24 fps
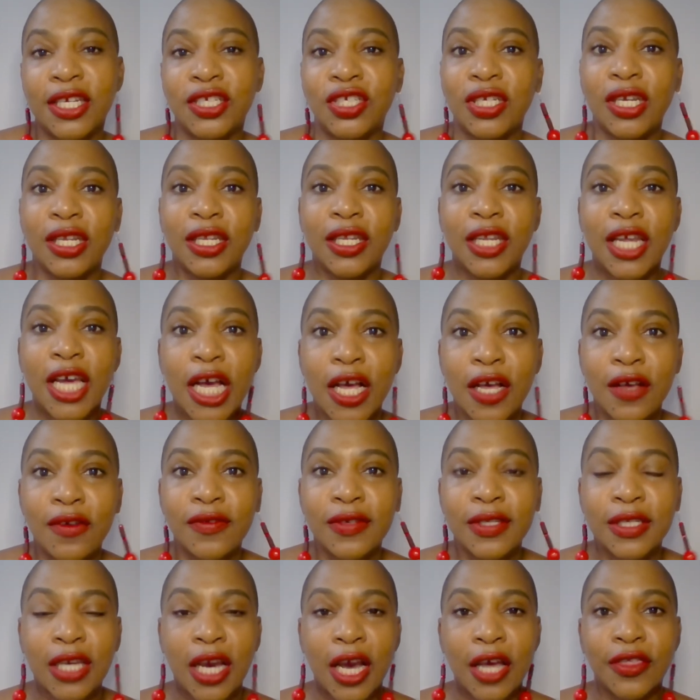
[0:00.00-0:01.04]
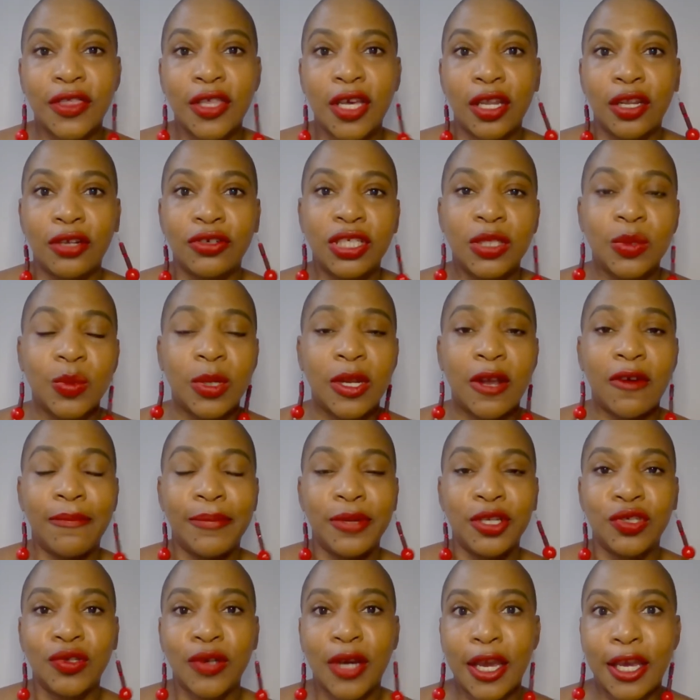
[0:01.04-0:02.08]
that she loves Othello, she would never
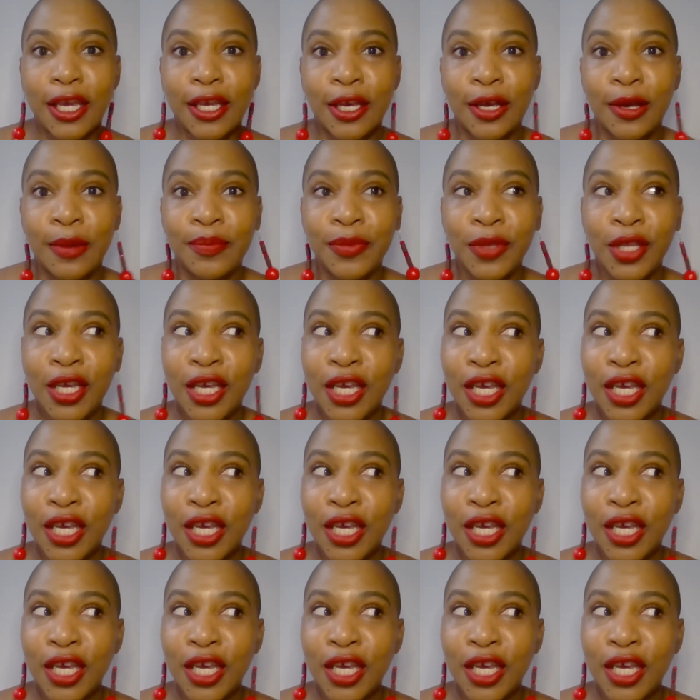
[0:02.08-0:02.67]
betray him.